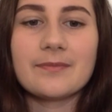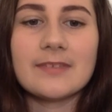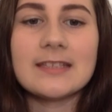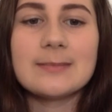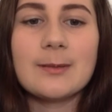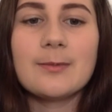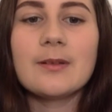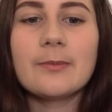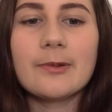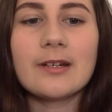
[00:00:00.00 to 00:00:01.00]
these people
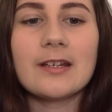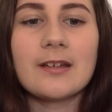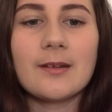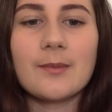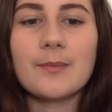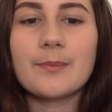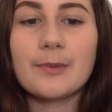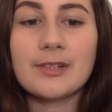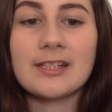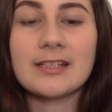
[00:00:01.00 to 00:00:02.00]
are pretty
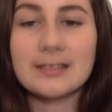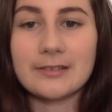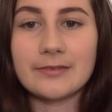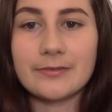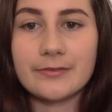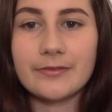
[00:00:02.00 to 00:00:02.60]
protective